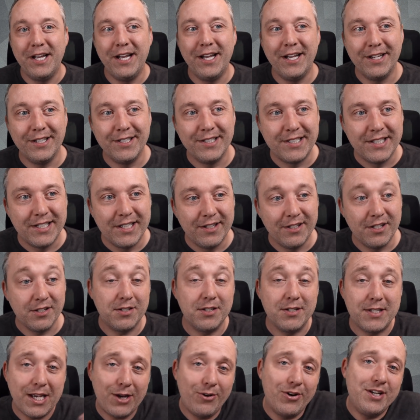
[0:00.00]
And
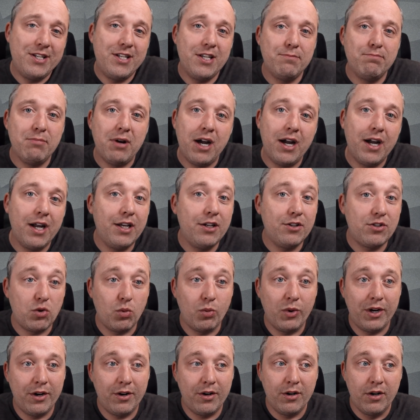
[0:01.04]
this is how I did mine to
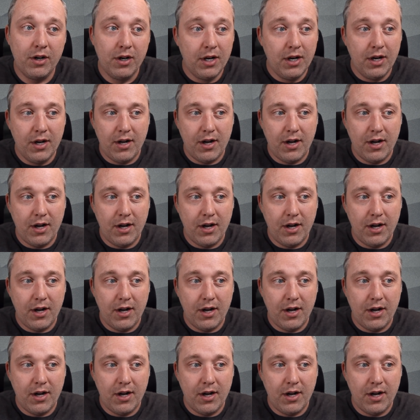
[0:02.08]
where